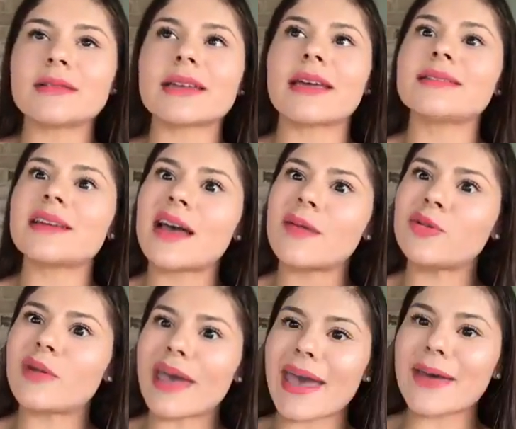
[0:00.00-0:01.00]
I was like, damn,
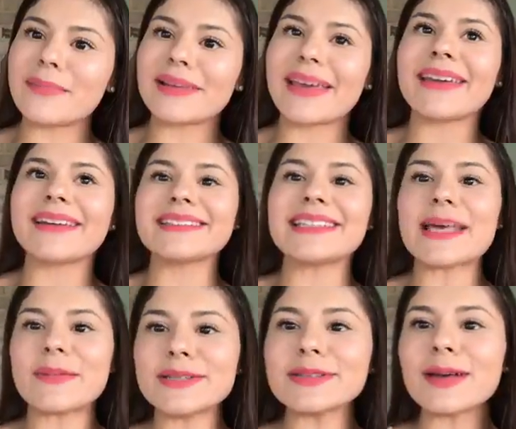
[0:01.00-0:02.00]
you app, like,
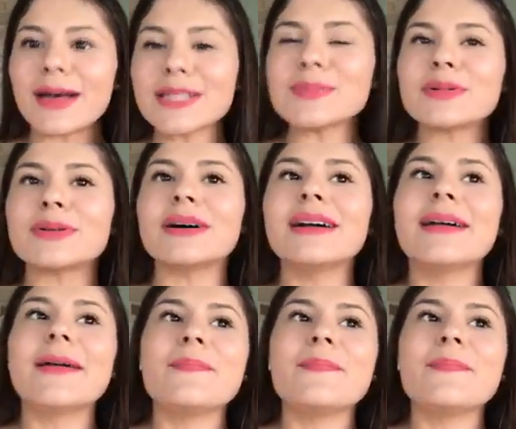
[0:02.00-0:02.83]
send me to the hospital.